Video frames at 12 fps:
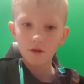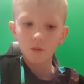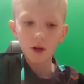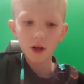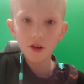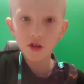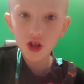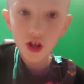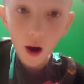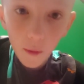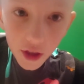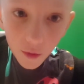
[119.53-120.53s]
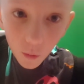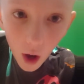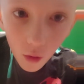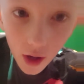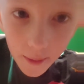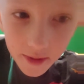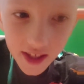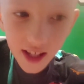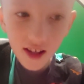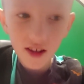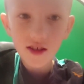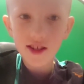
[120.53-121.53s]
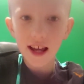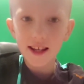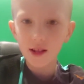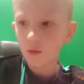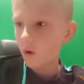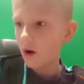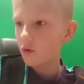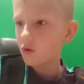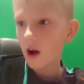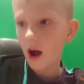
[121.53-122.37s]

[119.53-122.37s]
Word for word: We're going to start with the World Cup stickers as the World